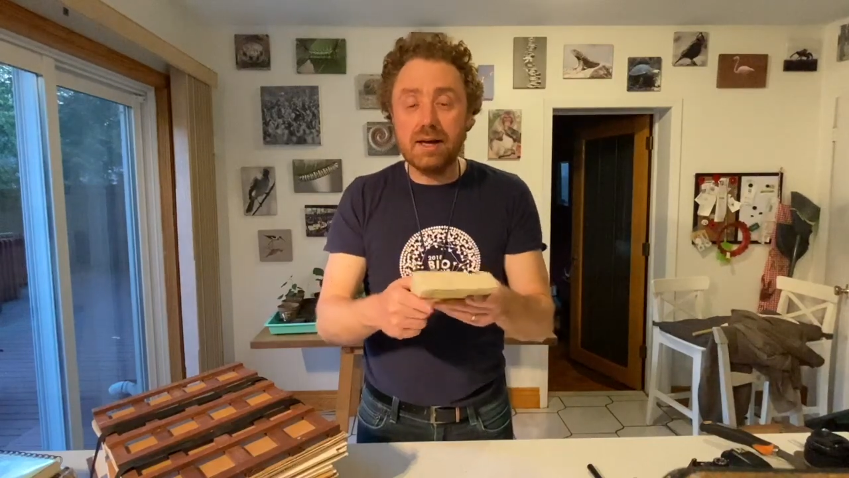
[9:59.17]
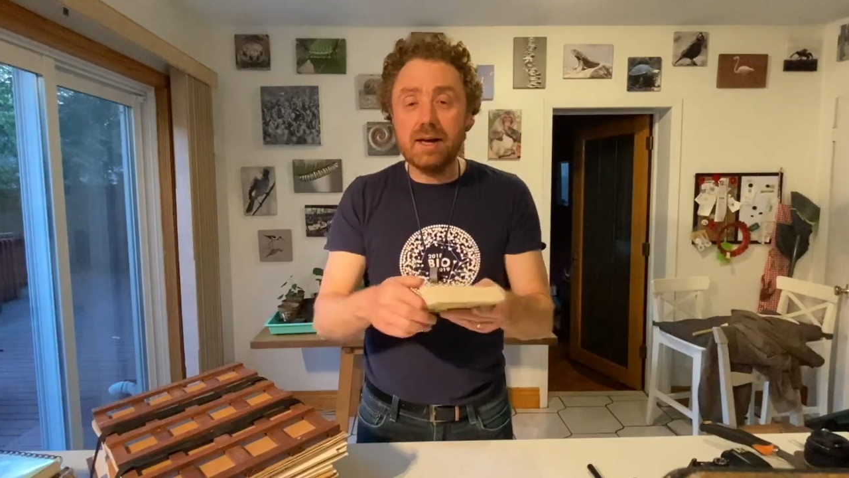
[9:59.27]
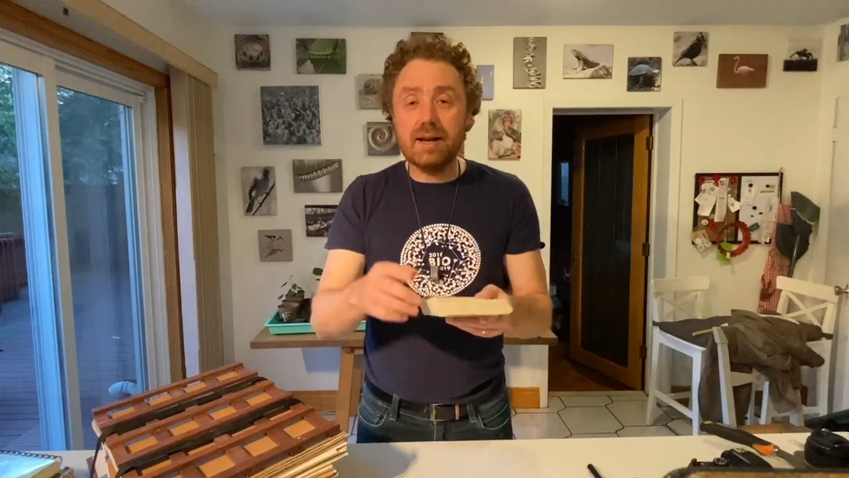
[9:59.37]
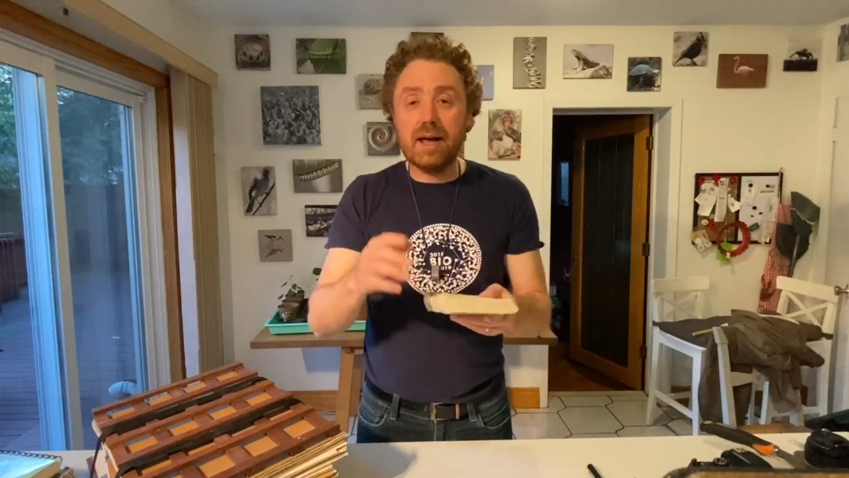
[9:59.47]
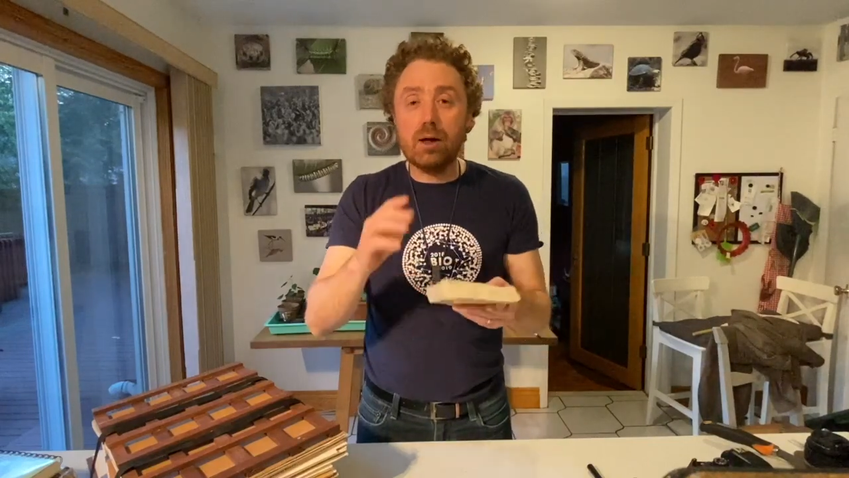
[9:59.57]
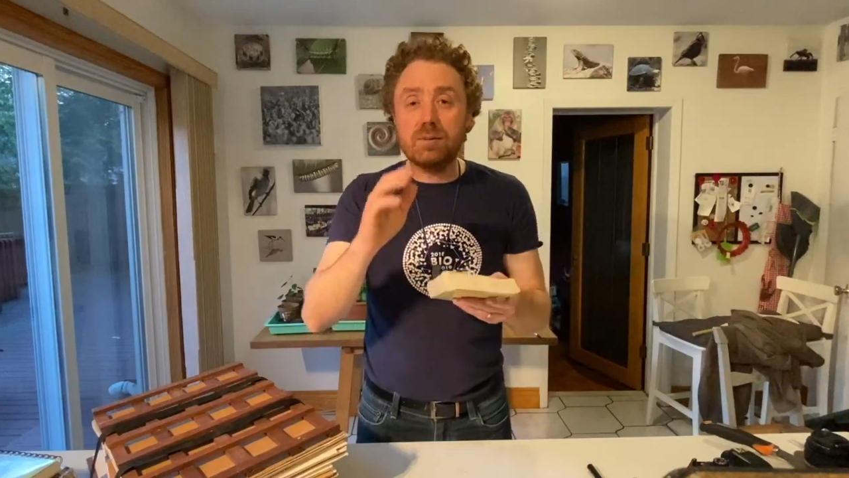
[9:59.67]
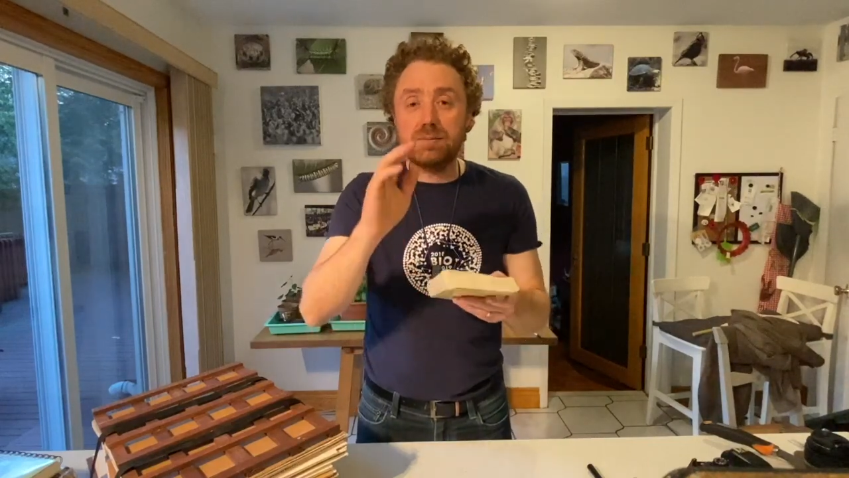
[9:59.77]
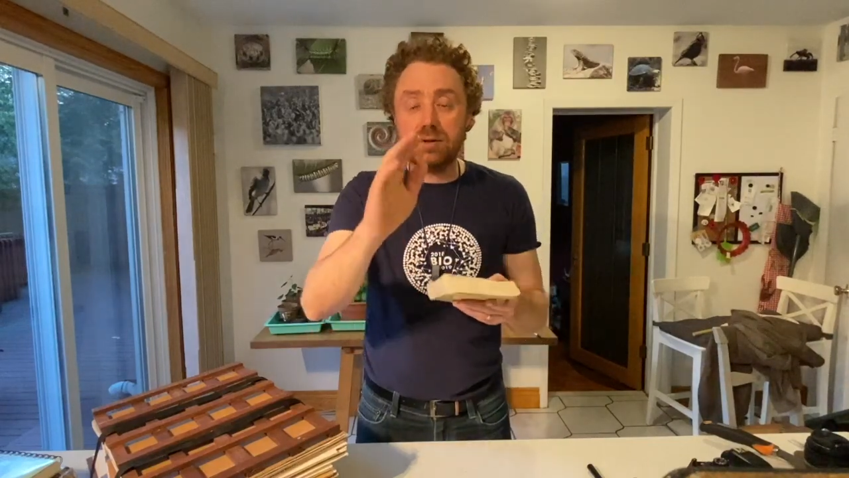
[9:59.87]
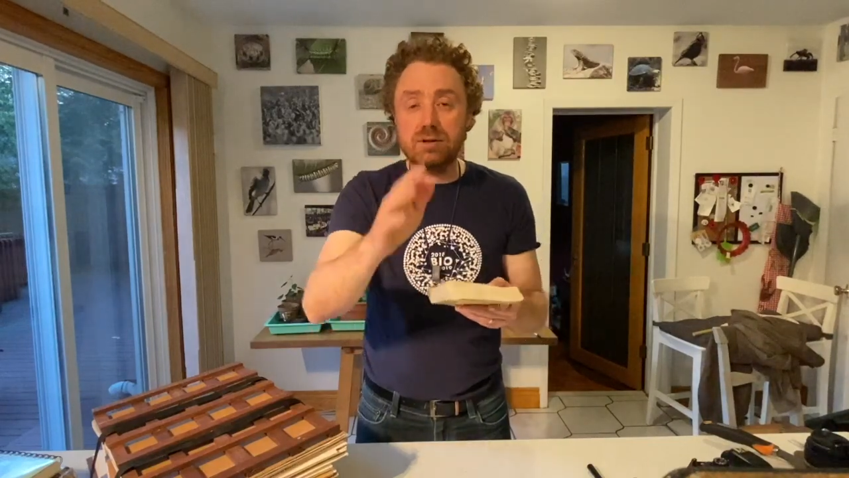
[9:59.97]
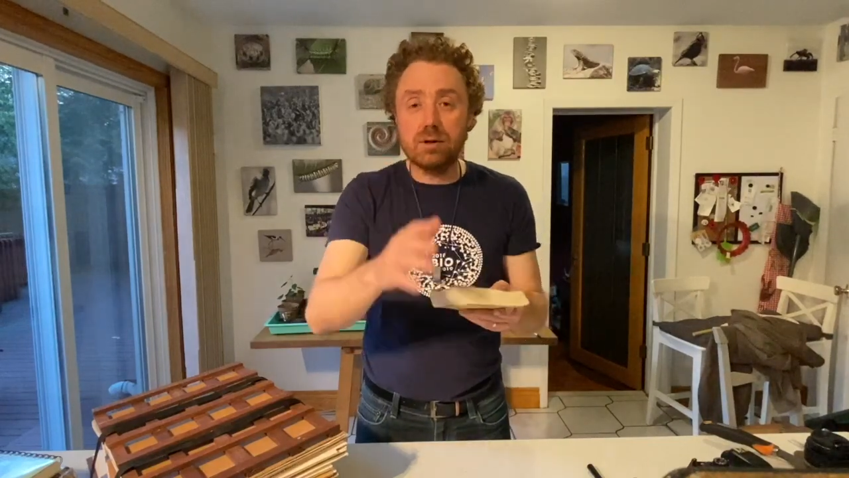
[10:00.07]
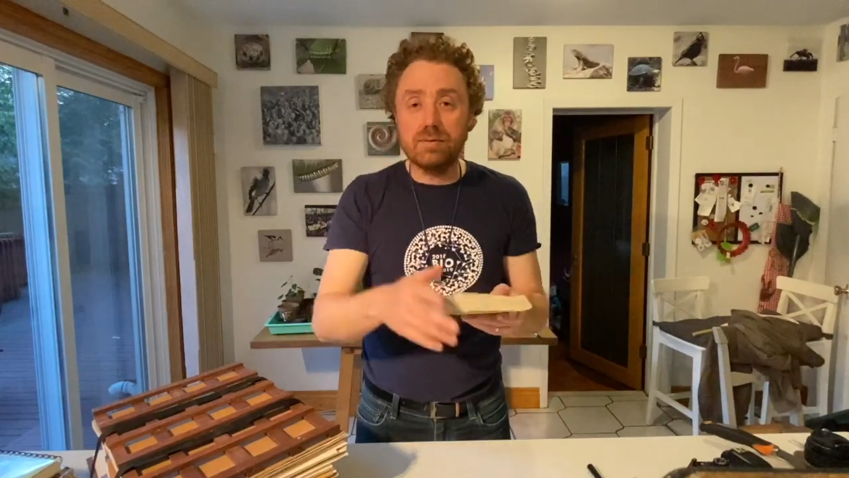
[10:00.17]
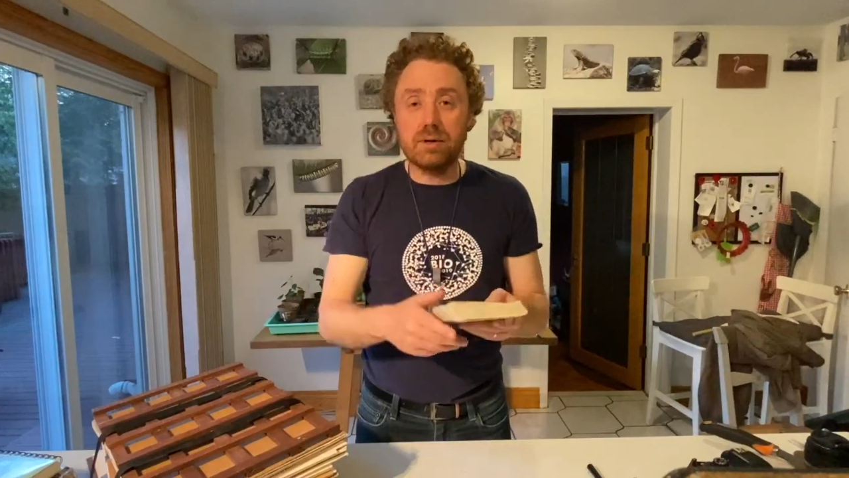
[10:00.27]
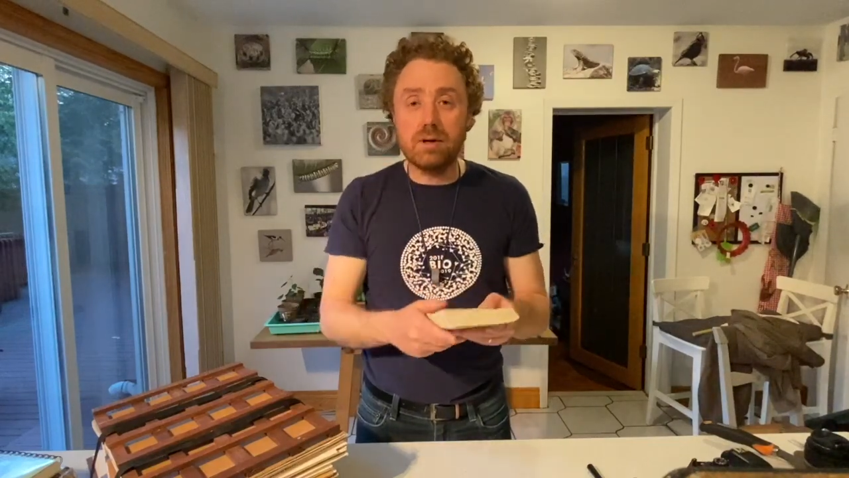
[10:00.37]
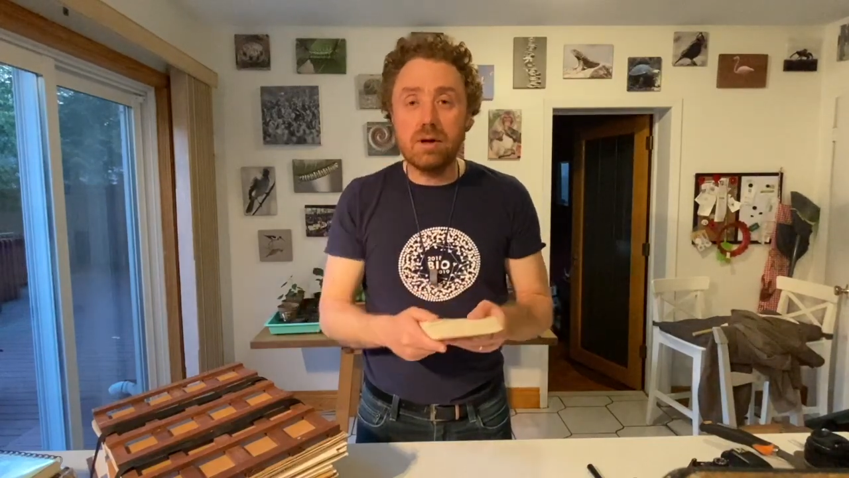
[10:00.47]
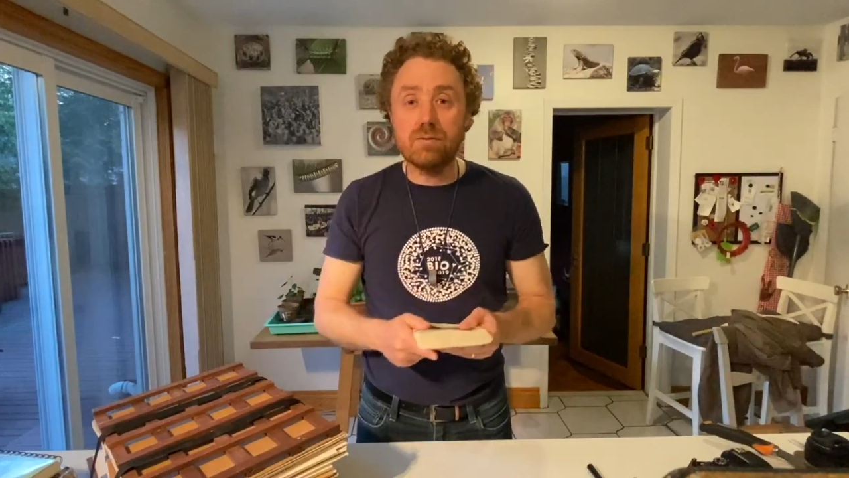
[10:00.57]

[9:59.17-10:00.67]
it helps preserve it